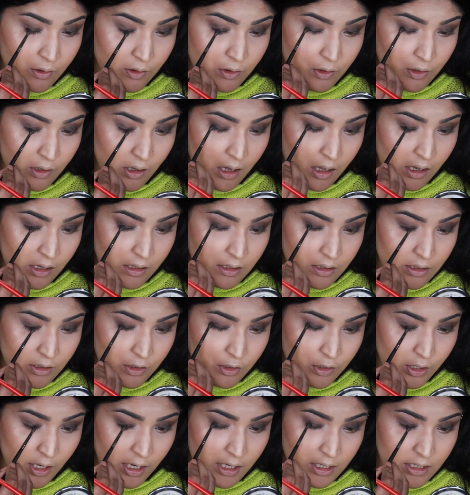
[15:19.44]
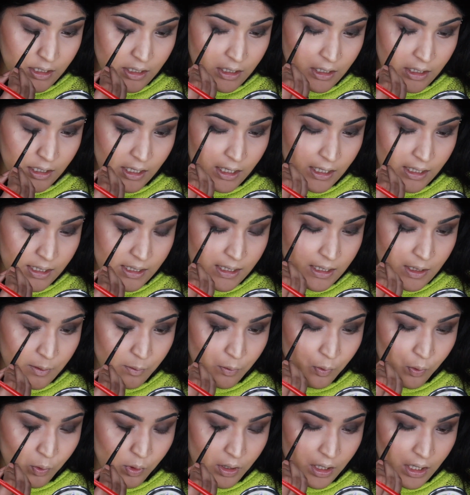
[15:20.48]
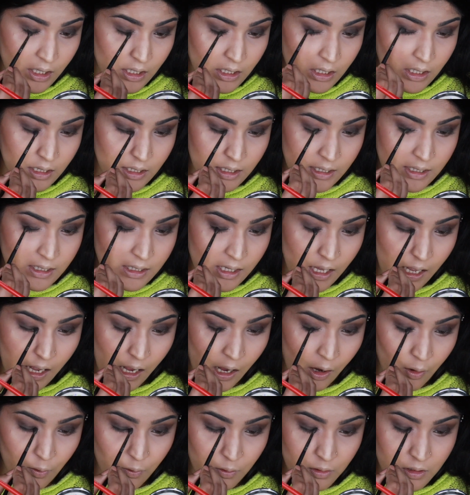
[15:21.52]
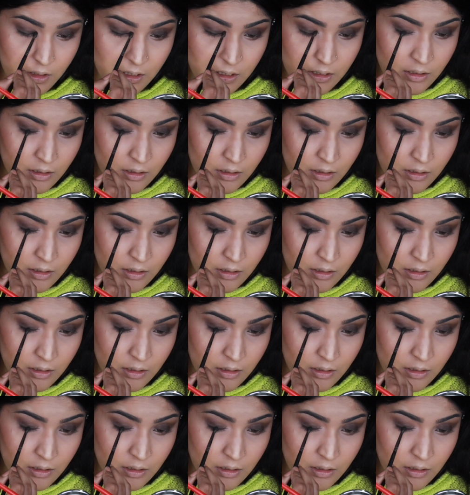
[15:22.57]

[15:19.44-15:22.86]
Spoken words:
Just gently smoking this out.